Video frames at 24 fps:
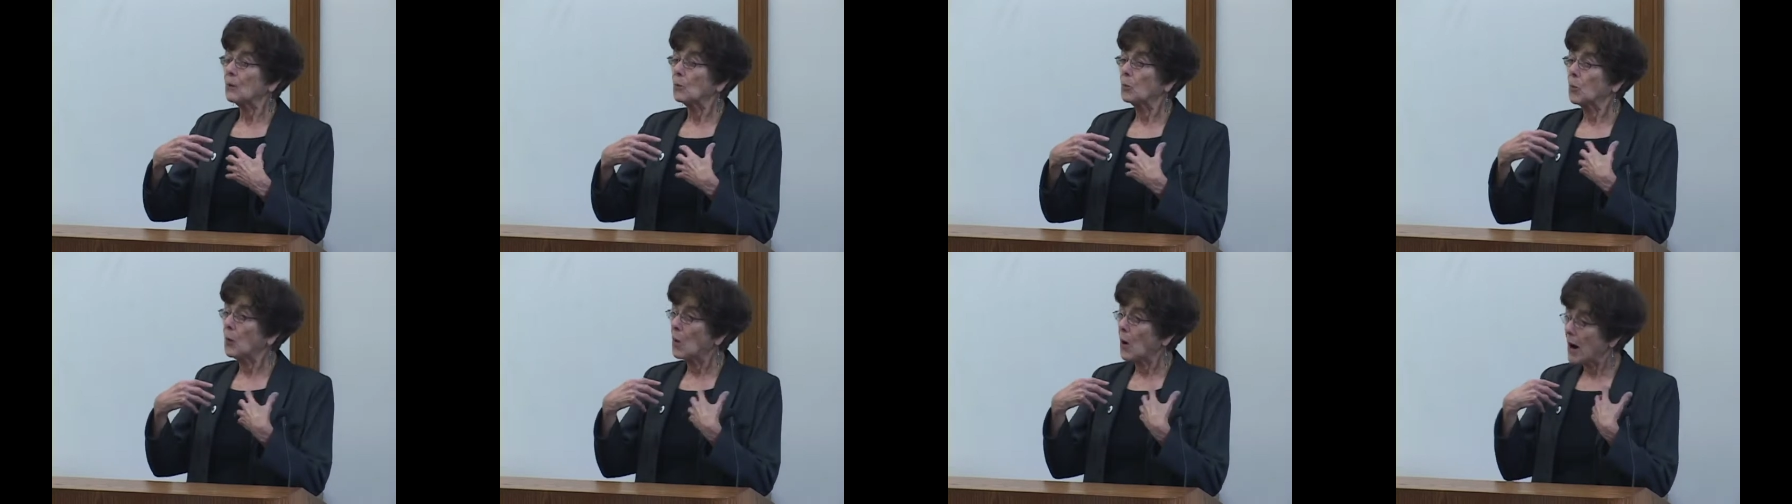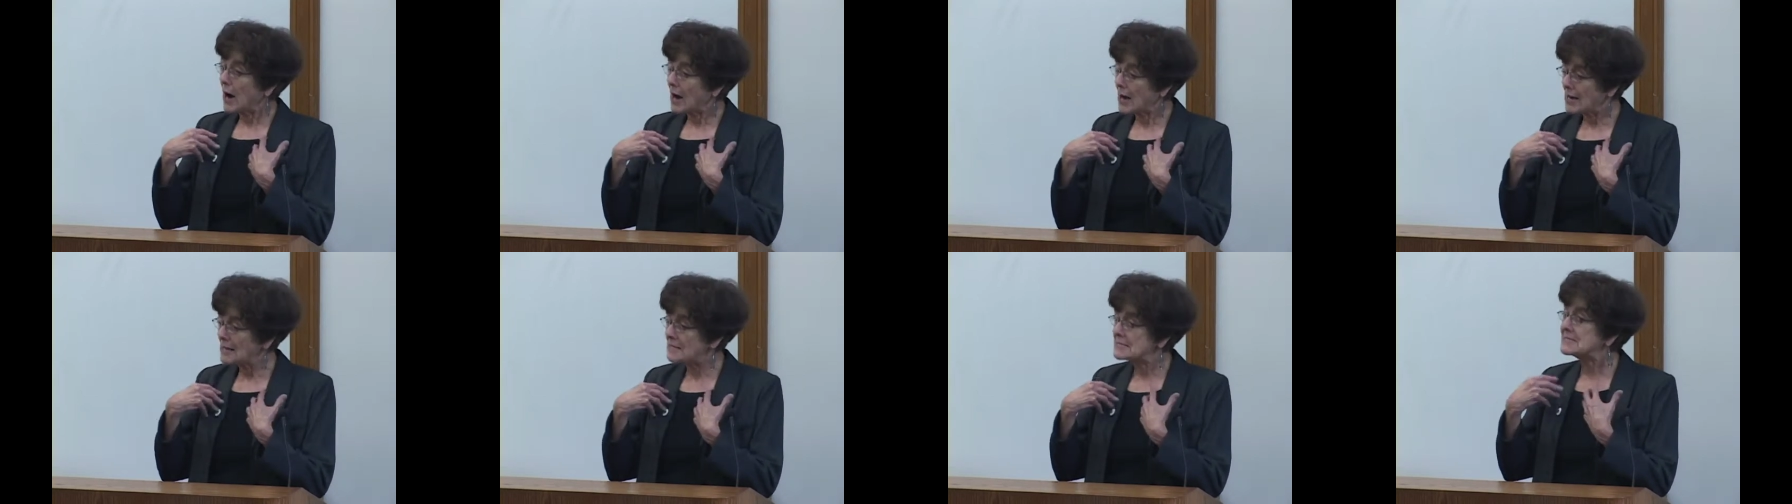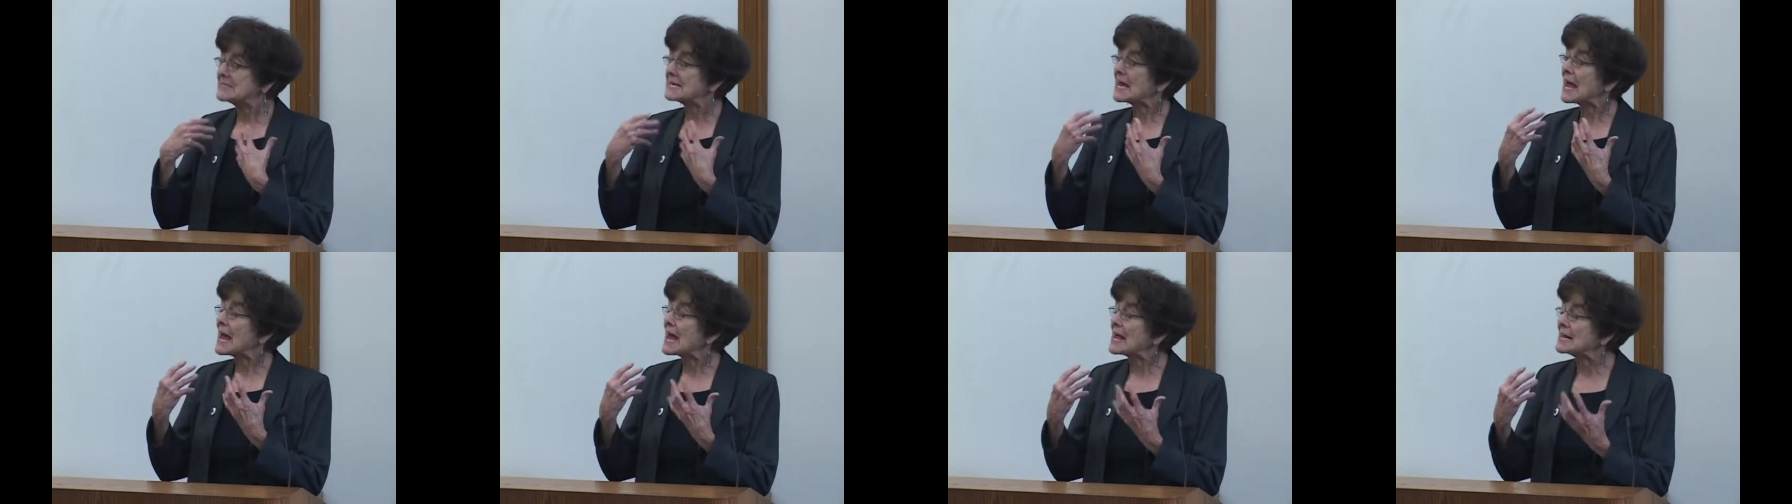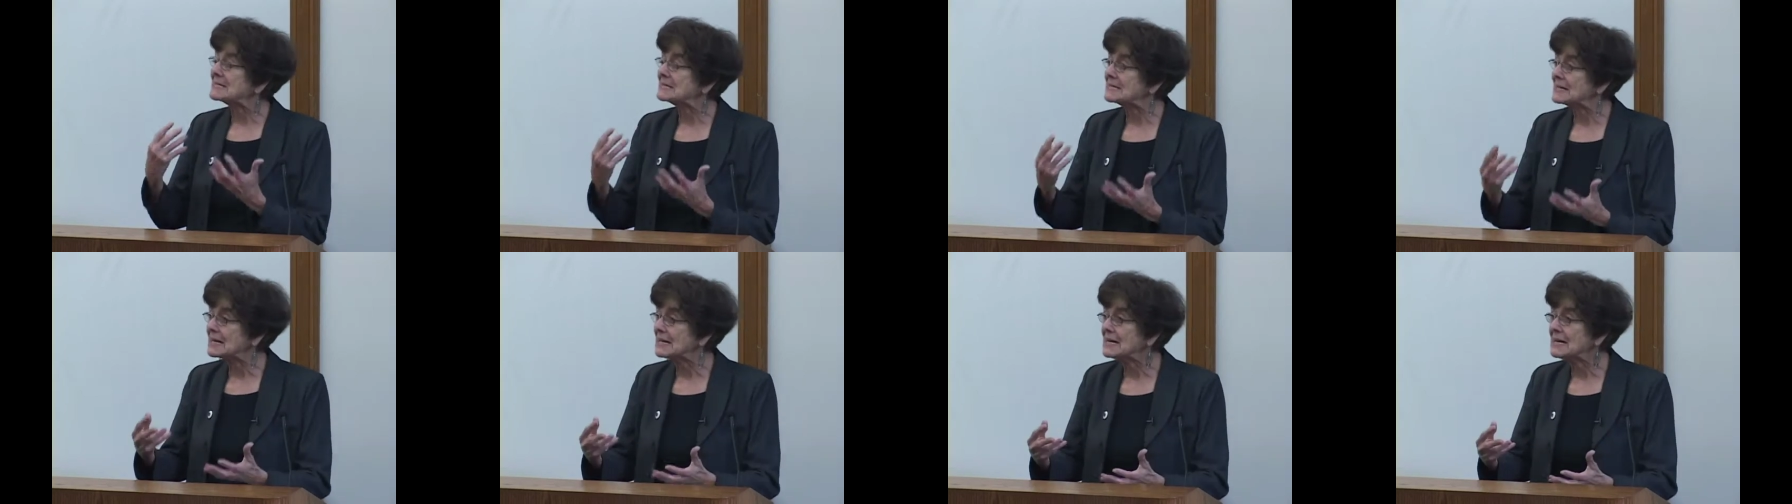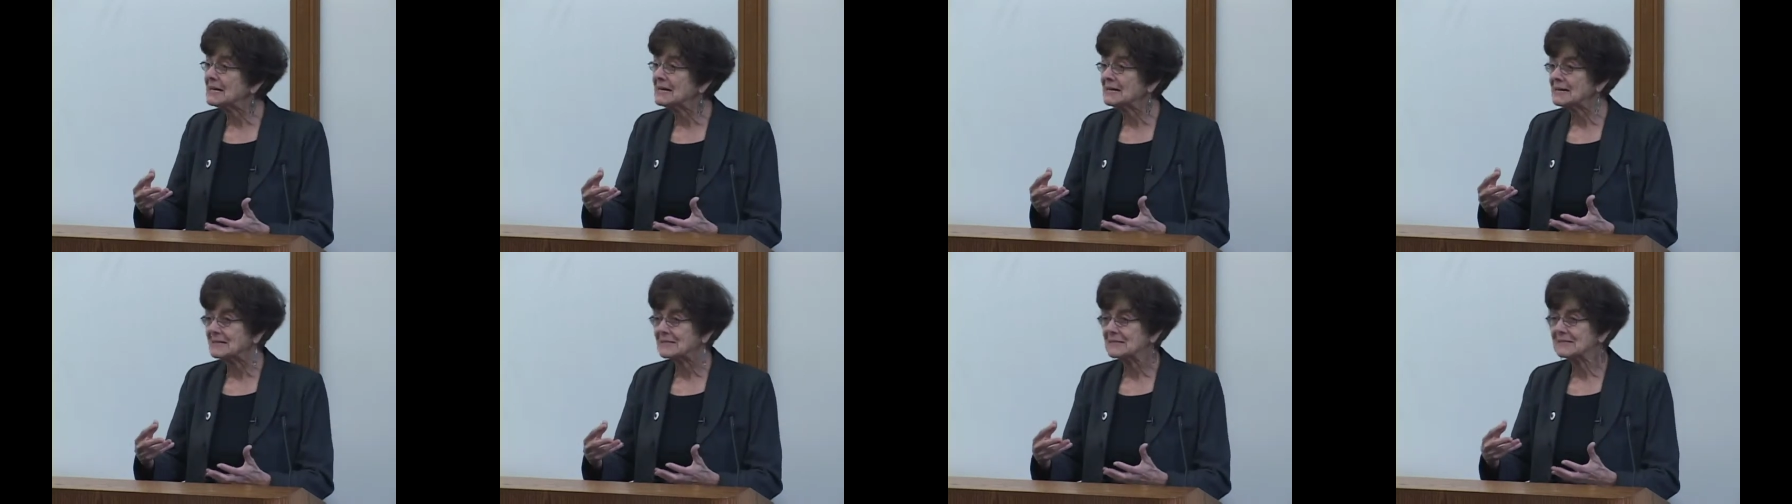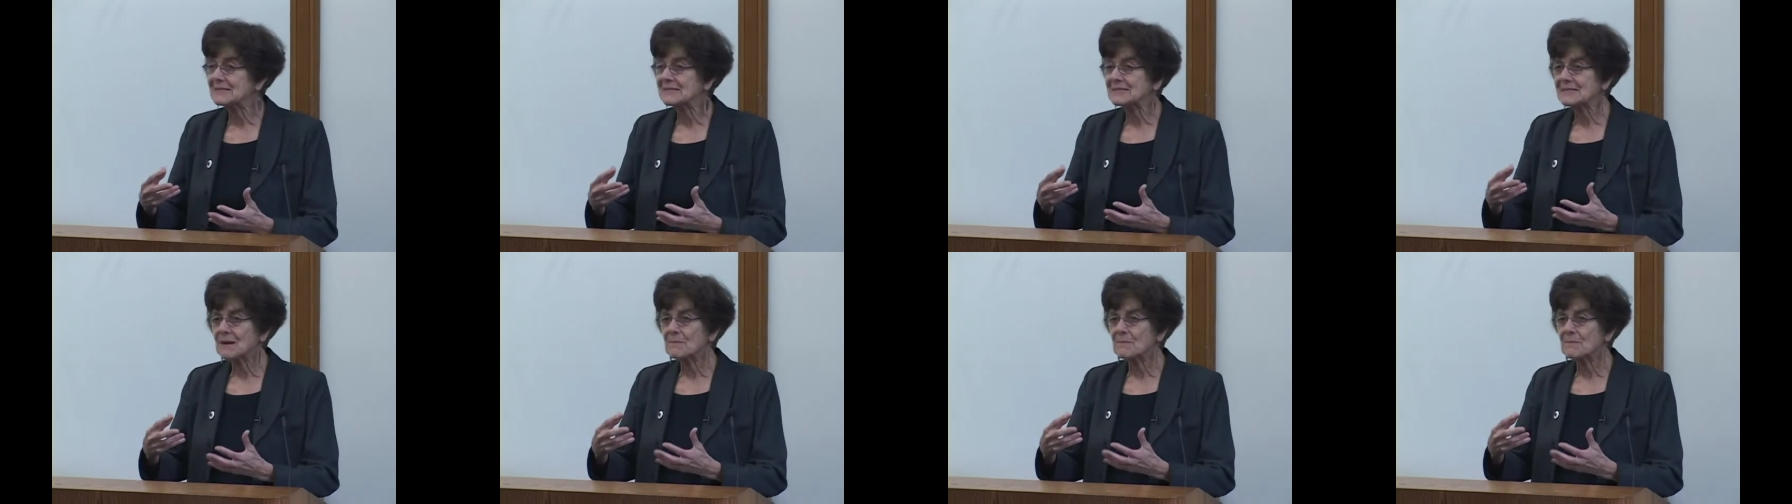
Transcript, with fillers: was and is.